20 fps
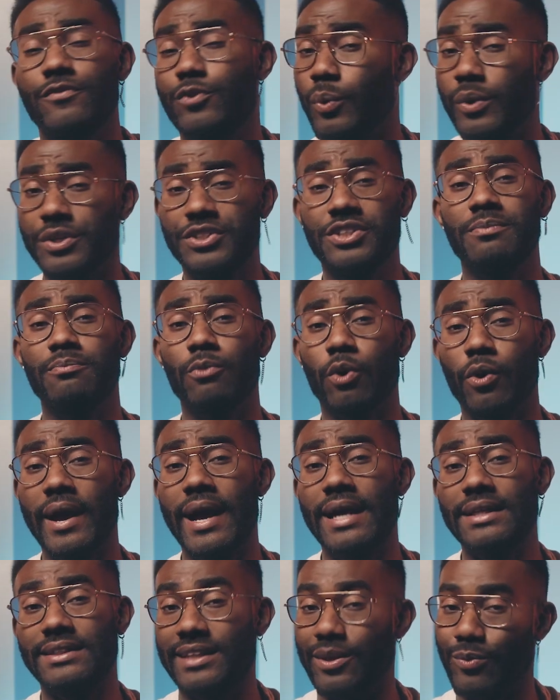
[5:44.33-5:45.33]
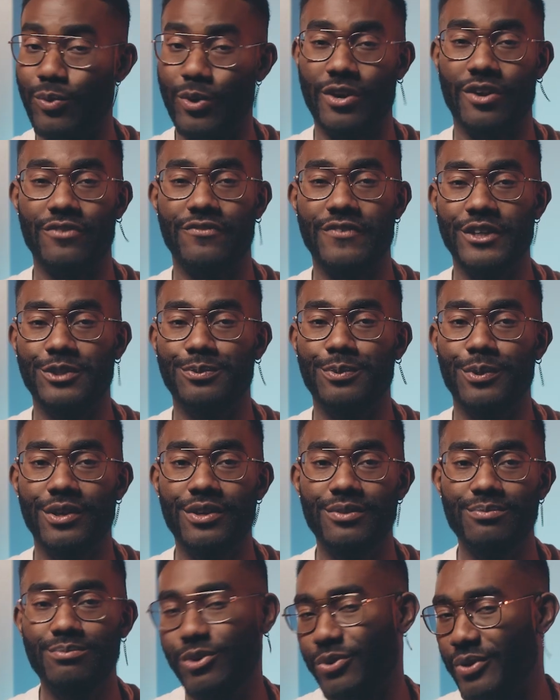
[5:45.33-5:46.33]
If you want to see more ads that work on Facebook,
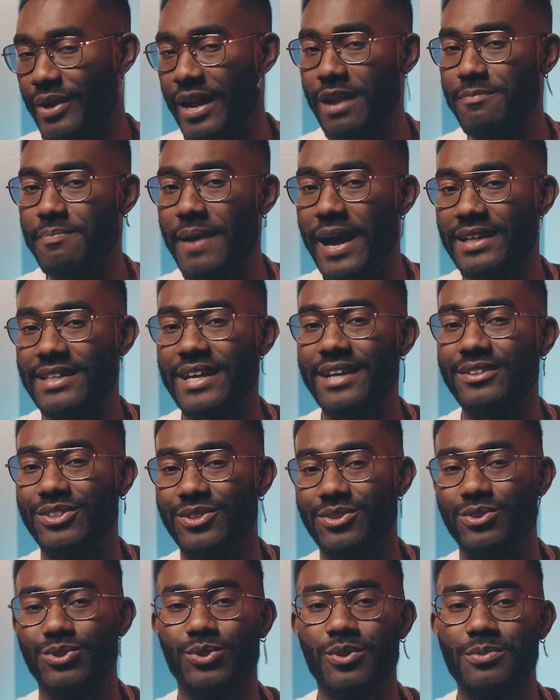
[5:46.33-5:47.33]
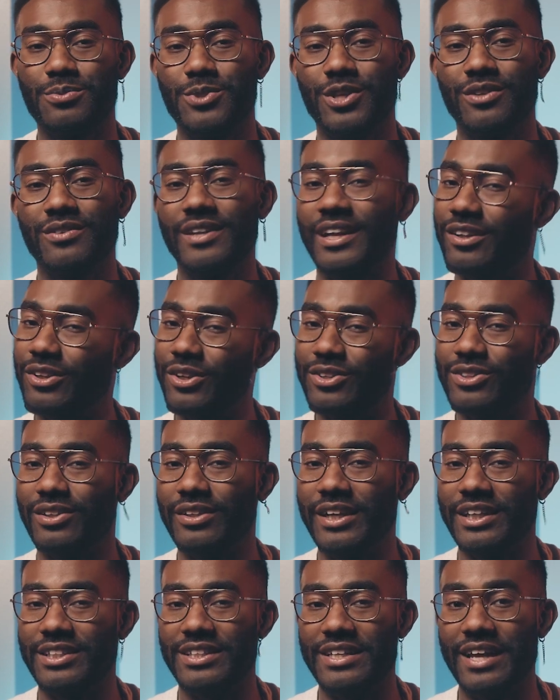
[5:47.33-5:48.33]
you can head back down to the description and click the
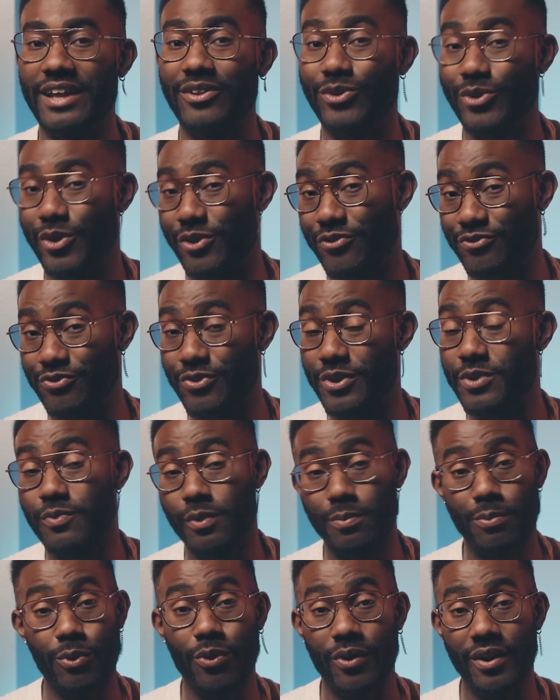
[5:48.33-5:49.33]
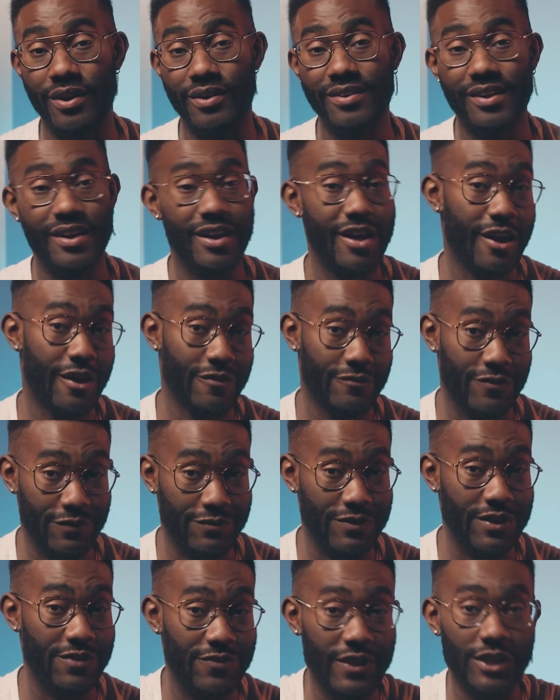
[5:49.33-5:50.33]
link to download our free report,
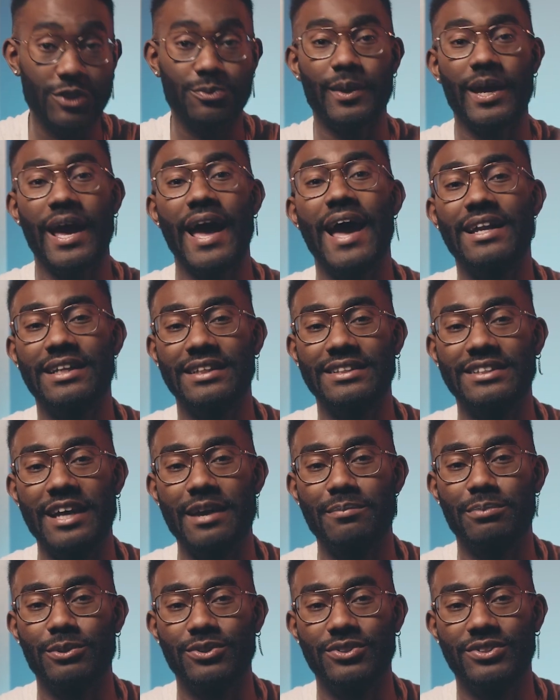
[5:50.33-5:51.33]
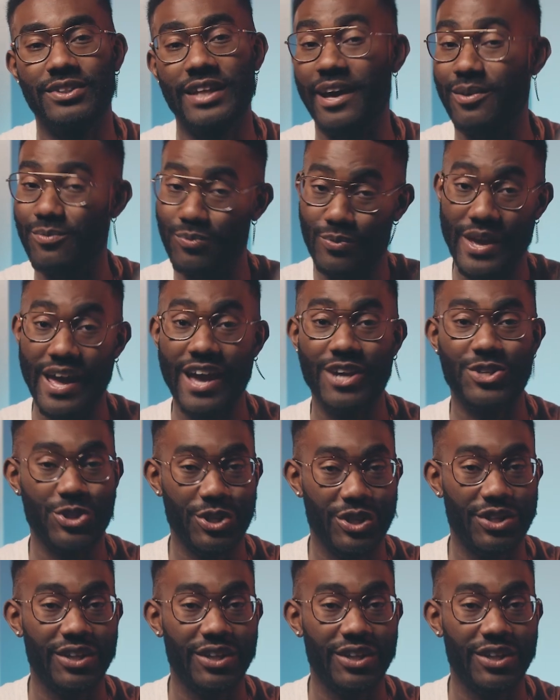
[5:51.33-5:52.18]
fifty Facebook ad examples that we actually